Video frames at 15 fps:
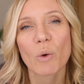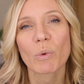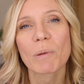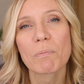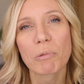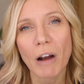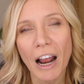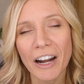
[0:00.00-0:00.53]
we
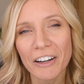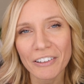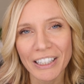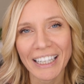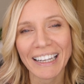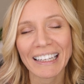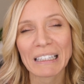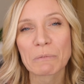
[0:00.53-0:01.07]
brought her
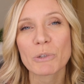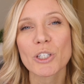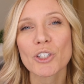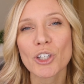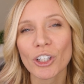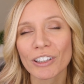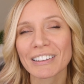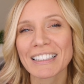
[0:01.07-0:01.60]
in and we
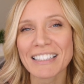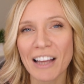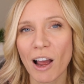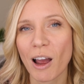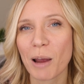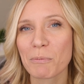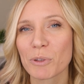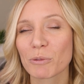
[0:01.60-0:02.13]
took the
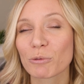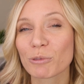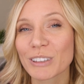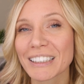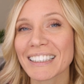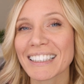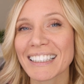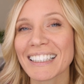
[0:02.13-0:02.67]
time to
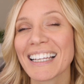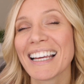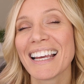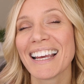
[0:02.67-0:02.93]
really,